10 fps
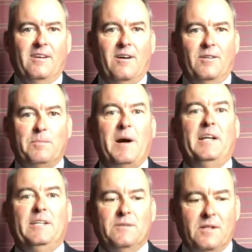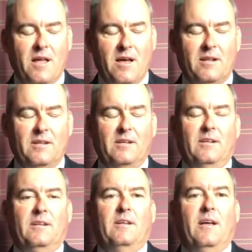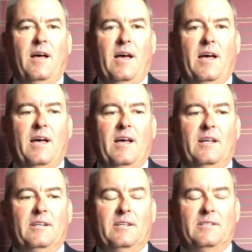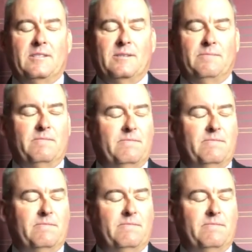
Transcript: called the pineal gland, and it's